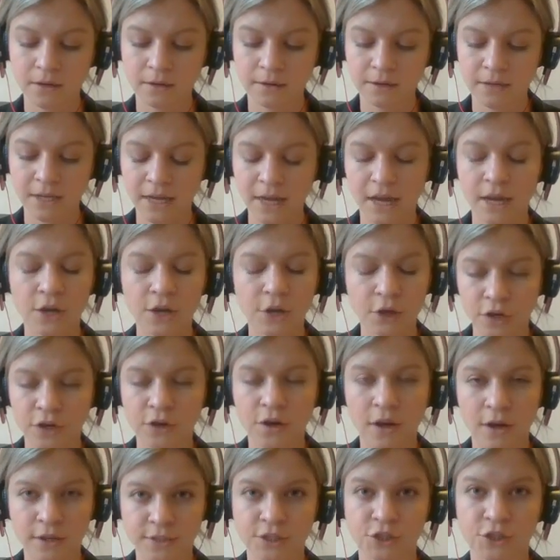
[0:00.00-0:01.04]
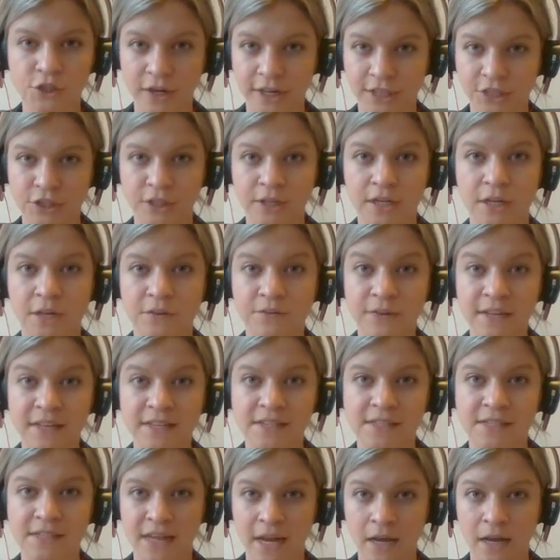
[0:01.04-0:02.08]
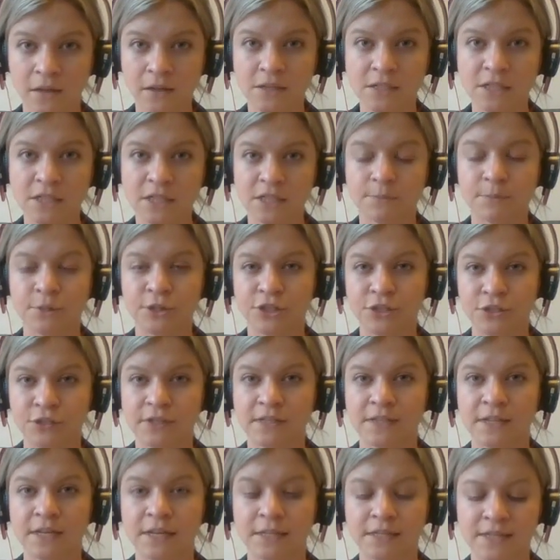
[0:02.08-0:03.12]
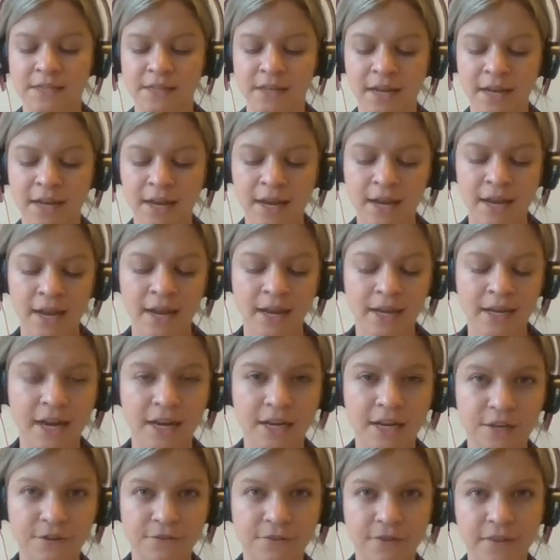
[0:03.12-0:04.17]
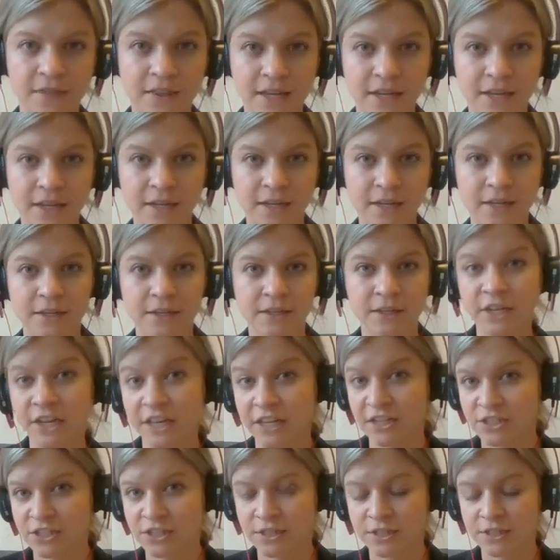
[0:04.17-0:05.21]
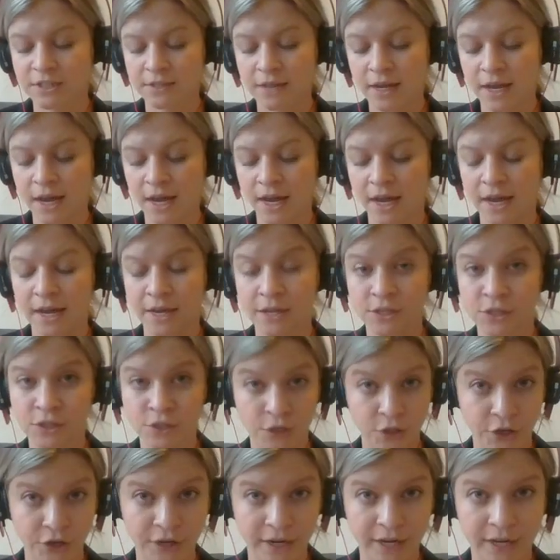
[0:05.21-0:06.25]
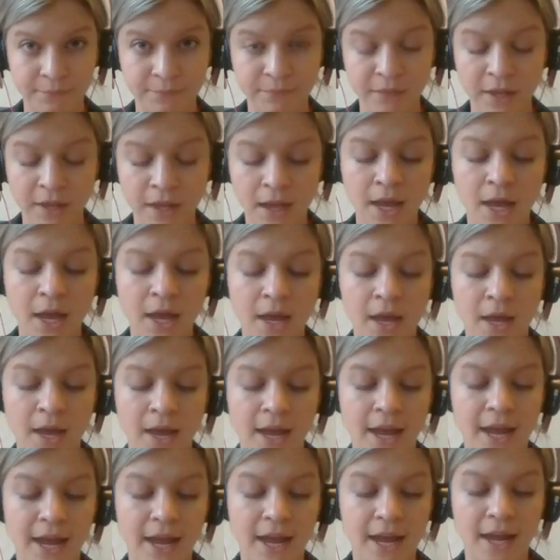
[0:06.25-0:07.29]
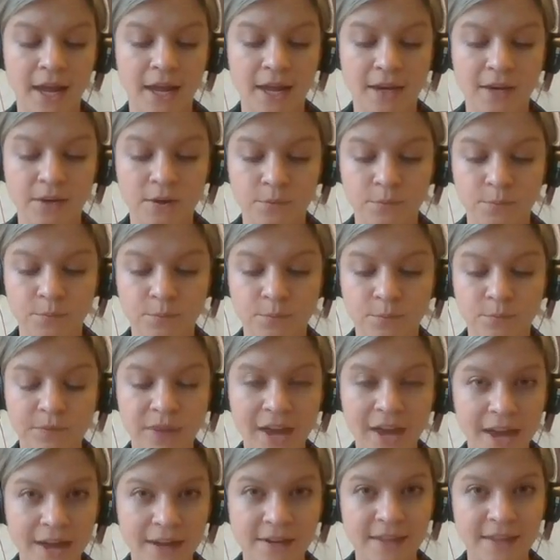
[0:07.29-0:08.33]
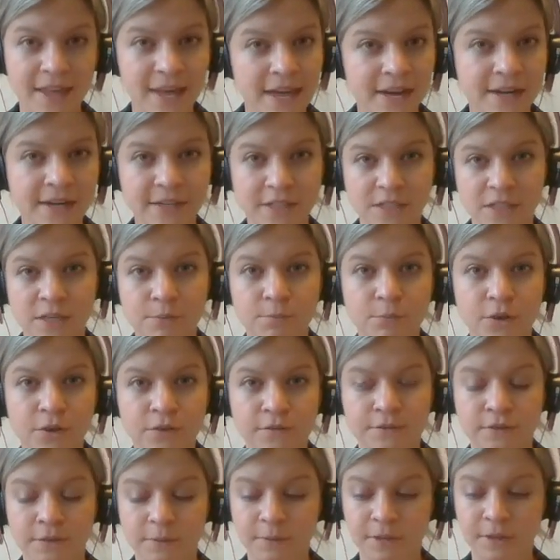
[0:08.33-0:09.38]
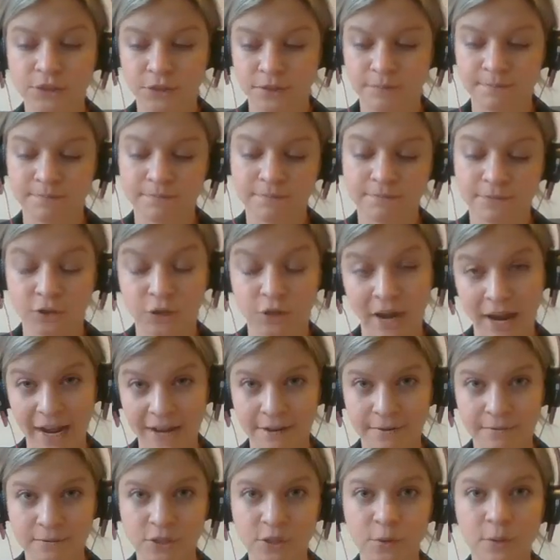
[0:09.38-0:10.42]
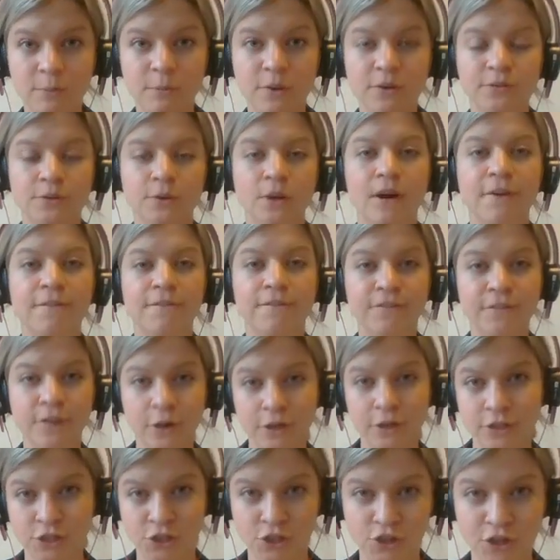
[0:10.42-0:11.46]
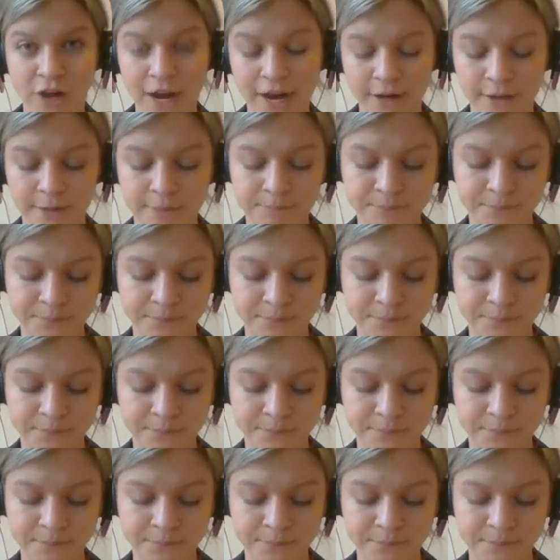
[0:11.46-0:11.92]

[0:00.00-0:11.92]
get a good concentration of yeast cells to produce this kind of thick yeast slurry. And that then needs to move to be dried. So we move to our first dryer.